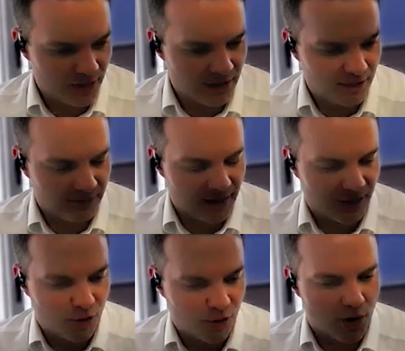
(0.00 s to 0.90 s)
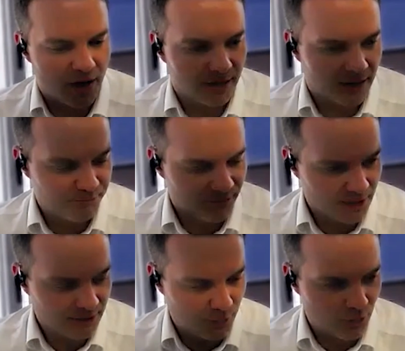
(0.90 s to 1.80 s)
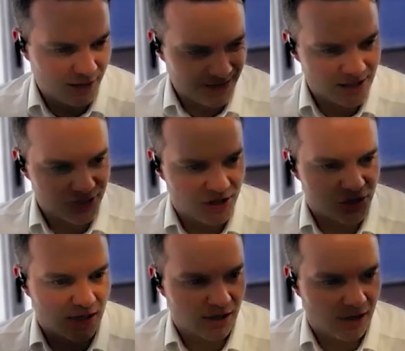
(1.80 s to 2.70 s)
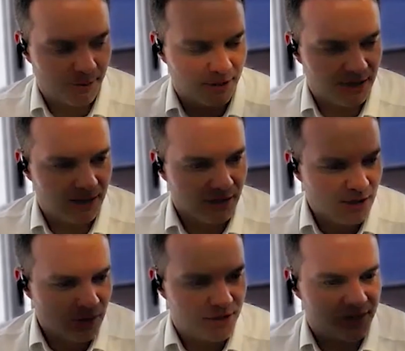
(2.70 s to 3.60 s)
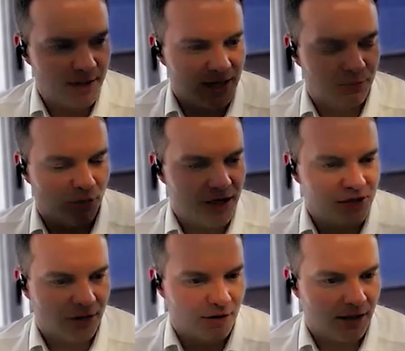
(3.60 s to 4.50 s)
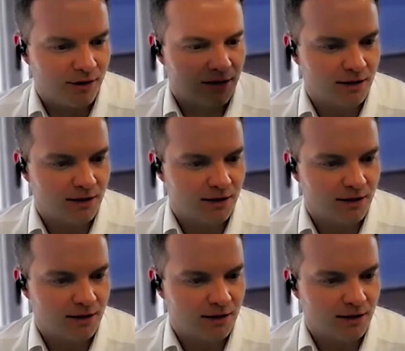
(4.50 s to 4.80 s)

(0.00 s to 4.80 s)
They, they acquired a, they were essentially a shell company with some exploration grant,